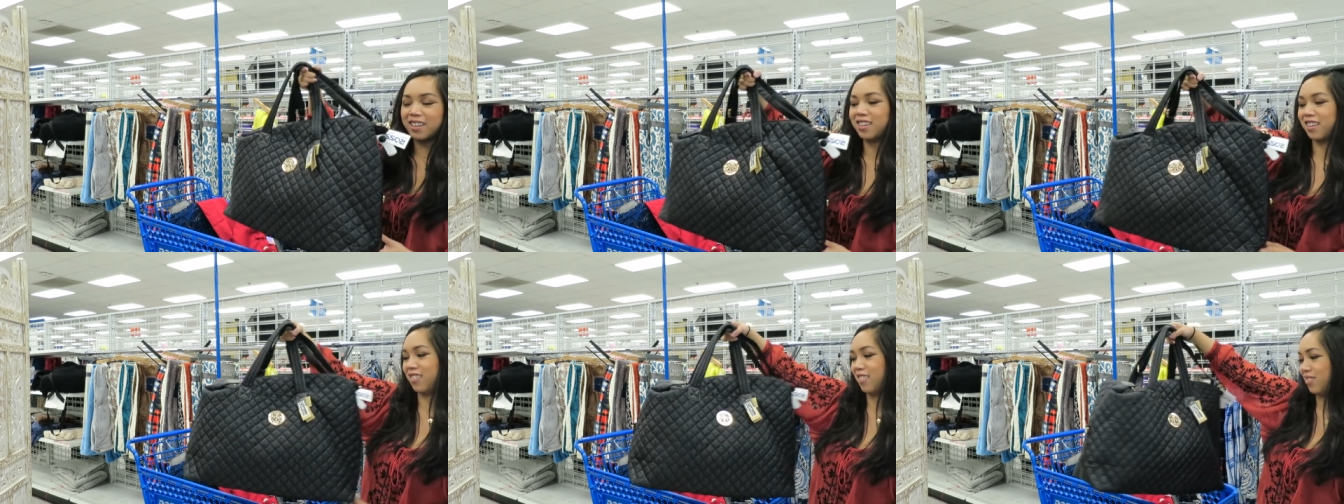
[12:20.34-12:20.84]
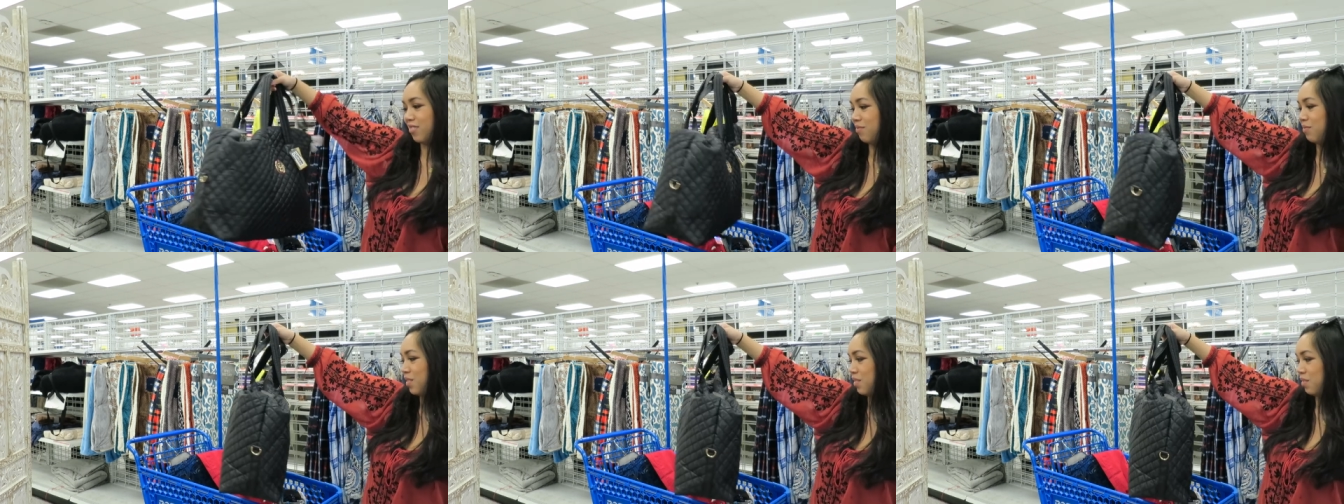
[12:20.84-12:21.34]
I know.
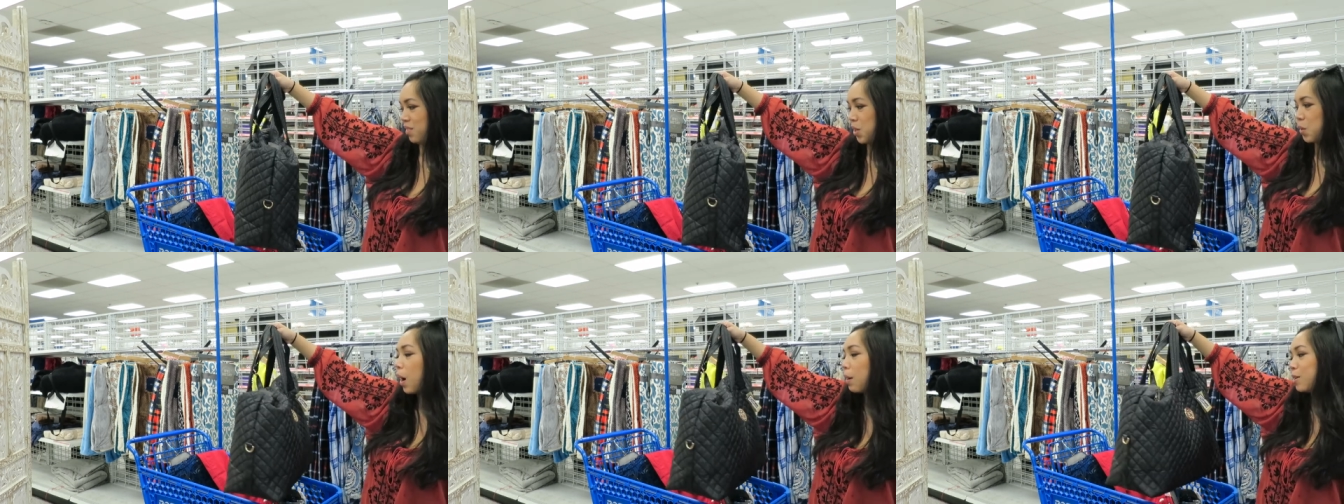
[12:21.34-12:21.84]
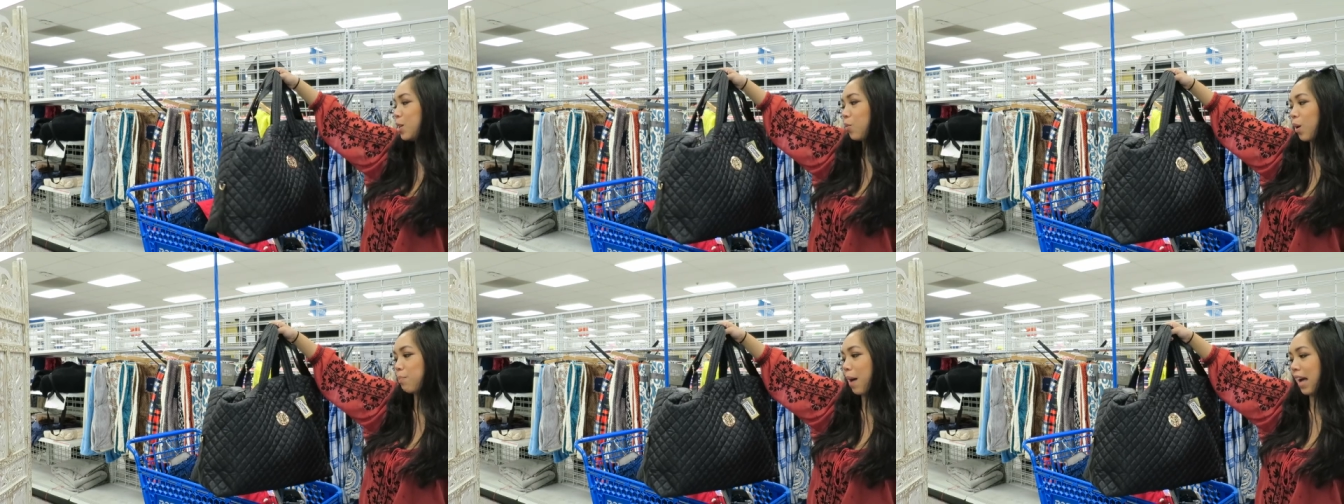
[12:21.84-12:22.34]
But yes. You, I mean,
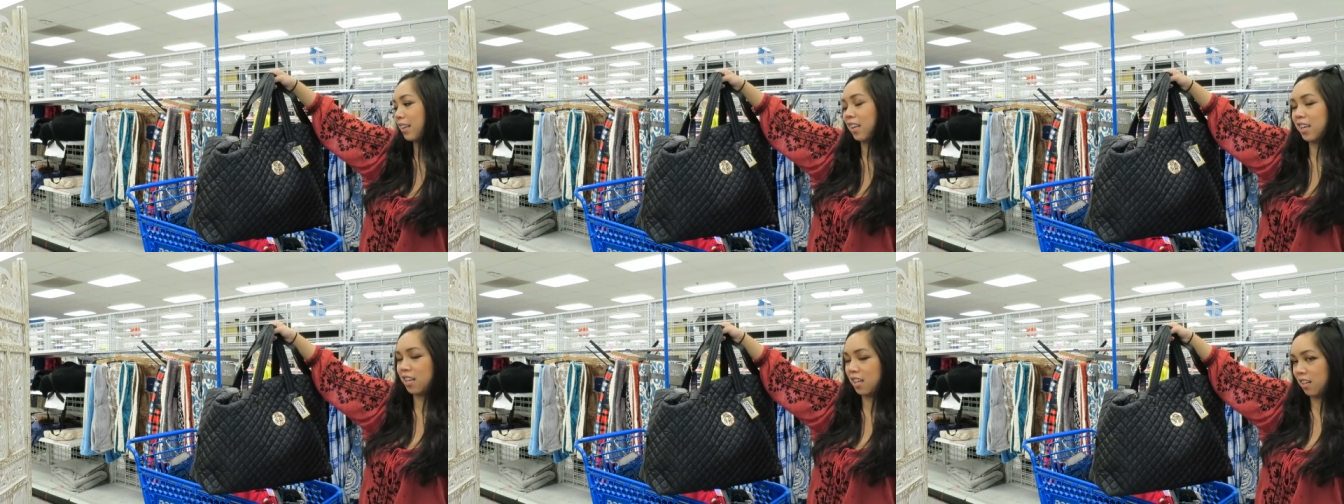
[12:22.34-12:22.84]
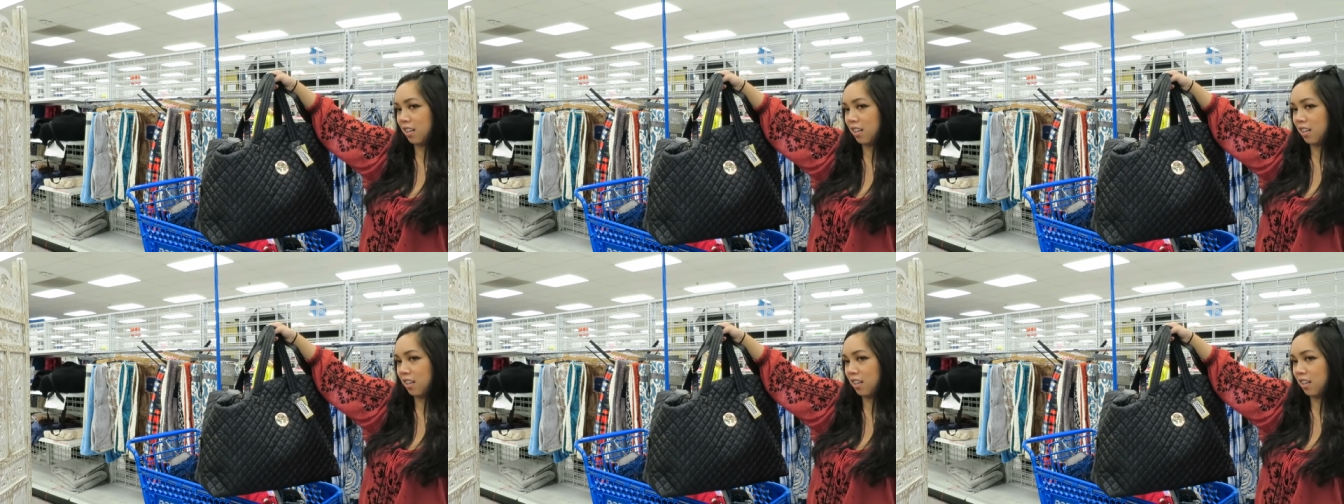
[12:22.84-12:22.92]
you are a bag lady.